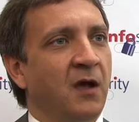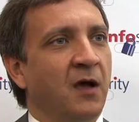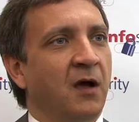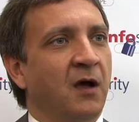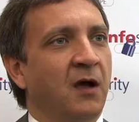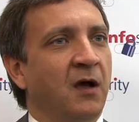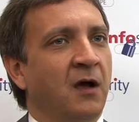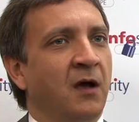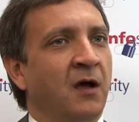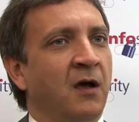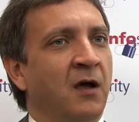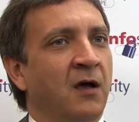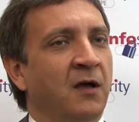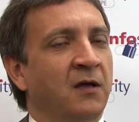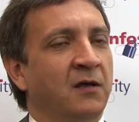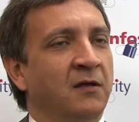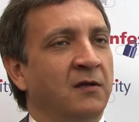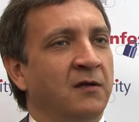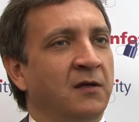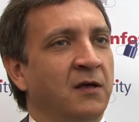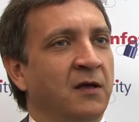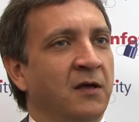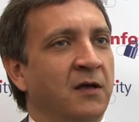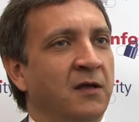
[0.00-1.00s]

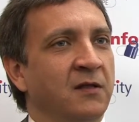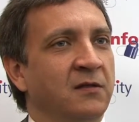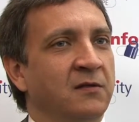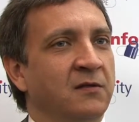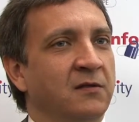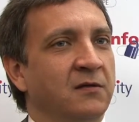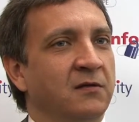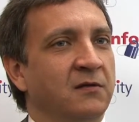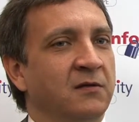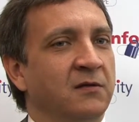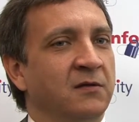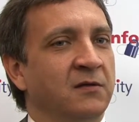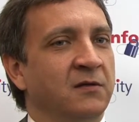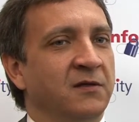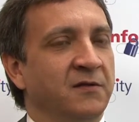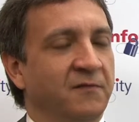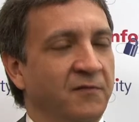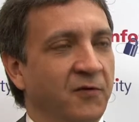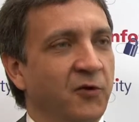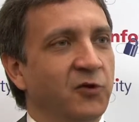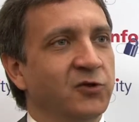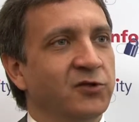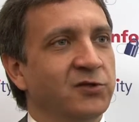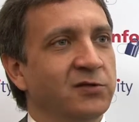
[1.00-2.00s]
And the
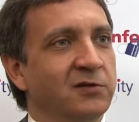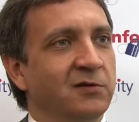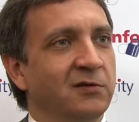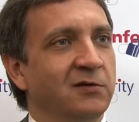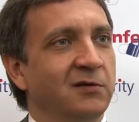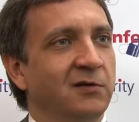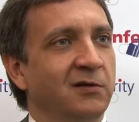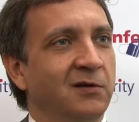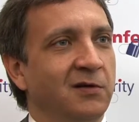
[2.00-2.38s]
first